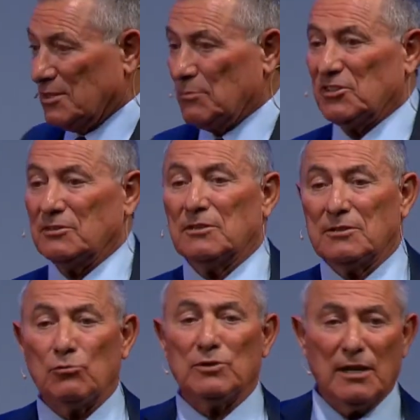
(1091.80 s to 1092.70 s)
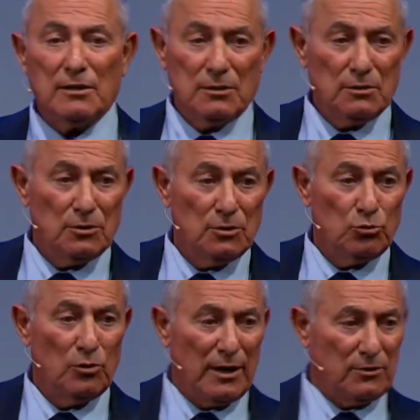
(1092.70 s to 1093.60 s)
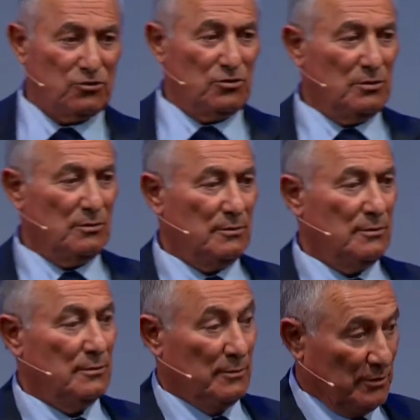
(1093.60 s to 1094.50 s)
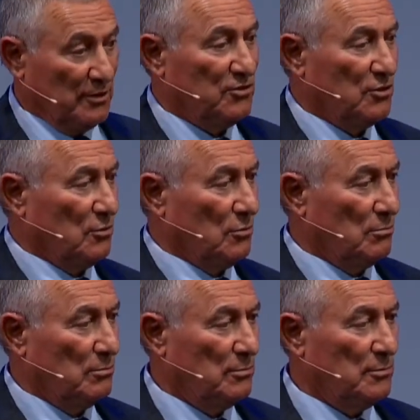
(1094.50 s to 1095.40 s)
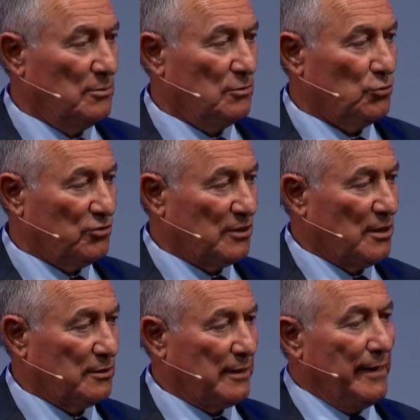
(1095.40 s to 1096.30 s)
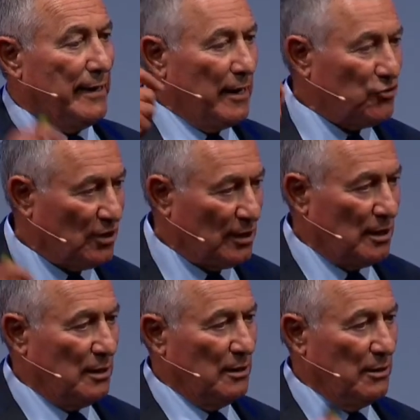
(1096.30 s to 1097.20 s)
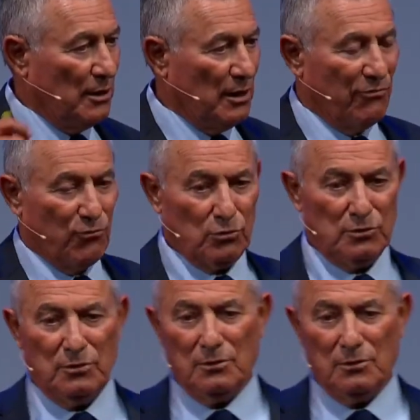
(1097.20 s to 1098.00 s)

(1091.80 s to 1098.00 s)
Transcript: something that I would like to launch this year, to start a national effort.